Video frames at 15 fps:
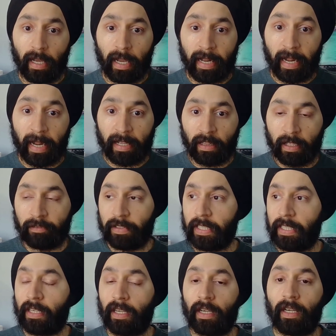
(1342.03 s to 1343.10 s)
And I live in
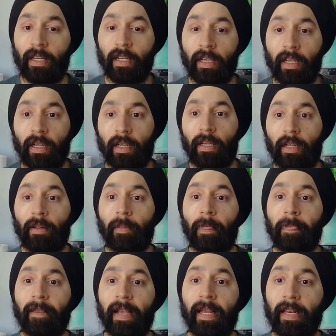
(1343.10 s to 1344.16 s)

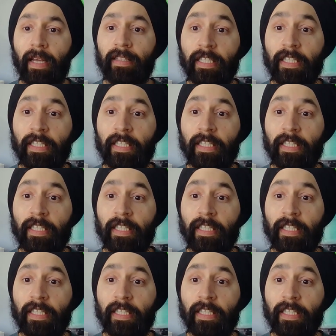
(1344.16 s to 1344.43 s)
and